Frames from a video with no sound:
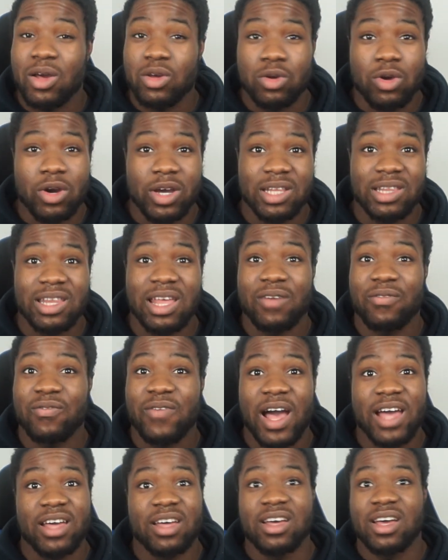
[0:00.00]
got in there
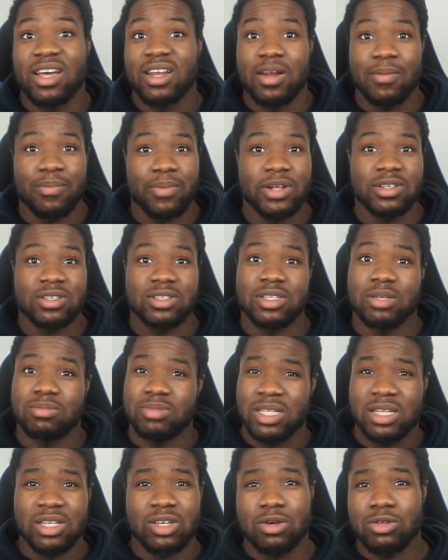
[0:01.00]
via an apprenticeship,
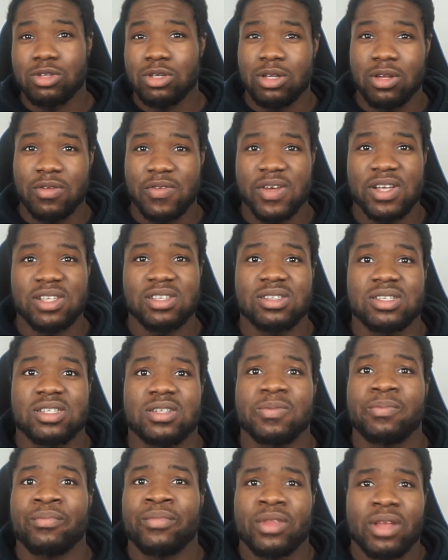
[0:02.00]
didn't go to university.
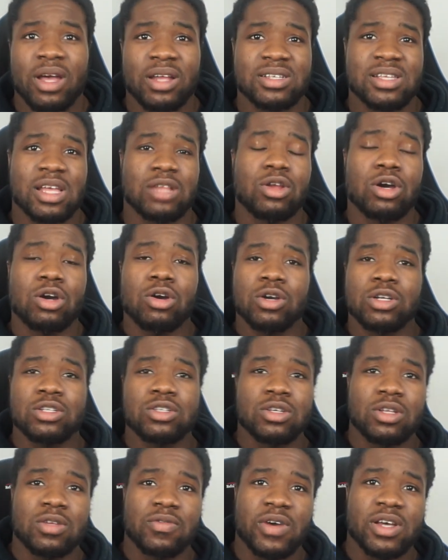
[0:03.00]
I understand not going
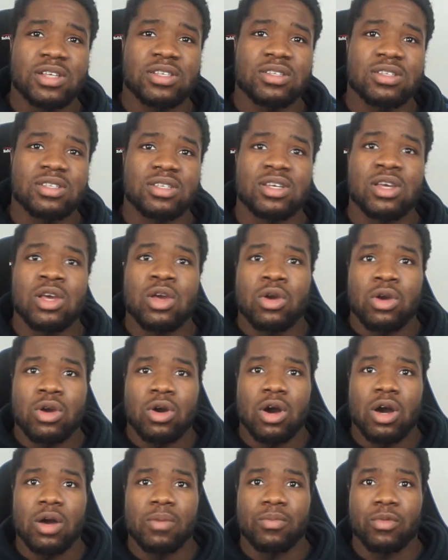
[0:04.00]
to university
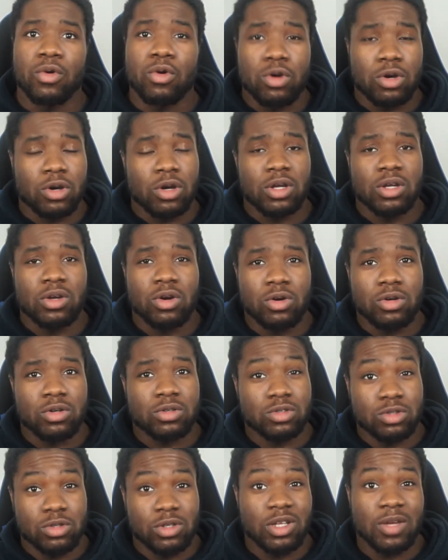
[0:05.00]
or
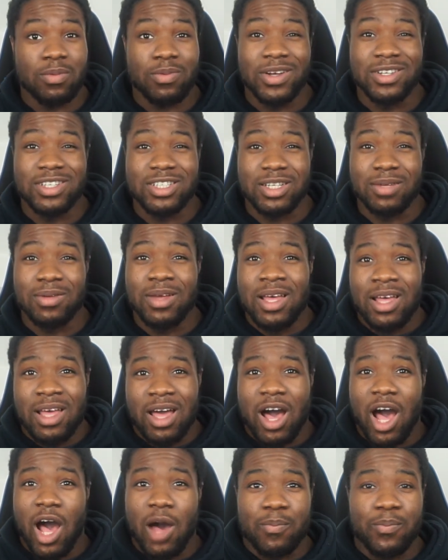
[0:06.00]
doing an apprenticeship
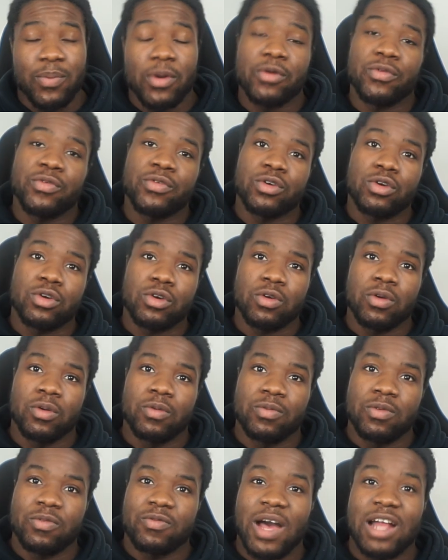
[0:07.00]
are both
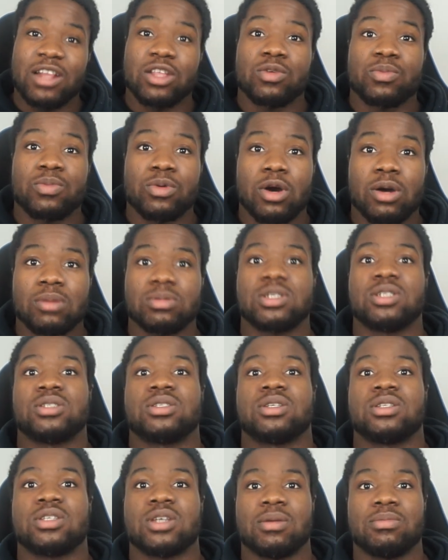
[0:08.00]
good, valuable options
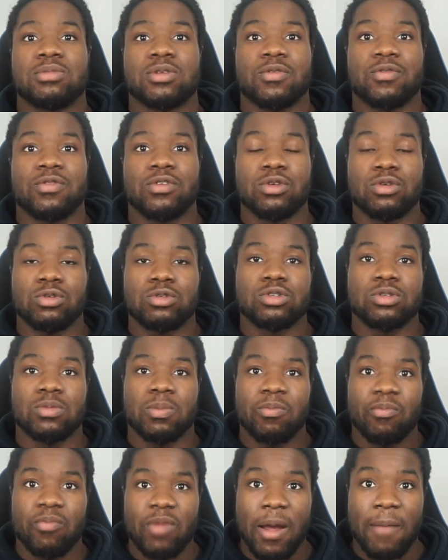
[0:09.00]
in terms of you
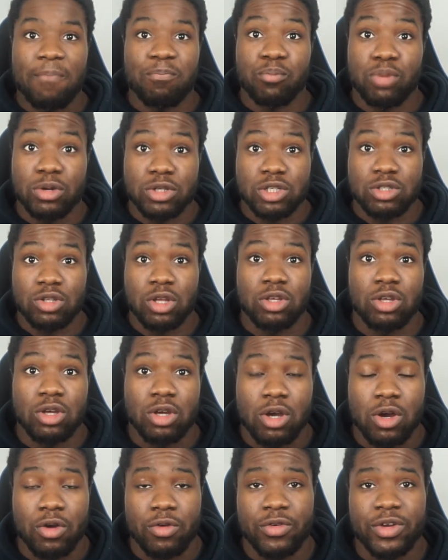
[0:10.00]
pushing on your
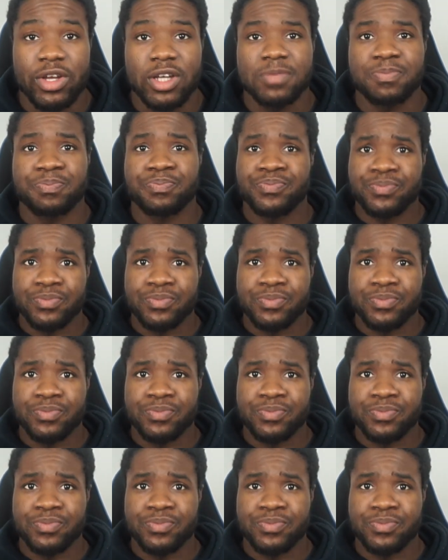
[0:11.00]
career.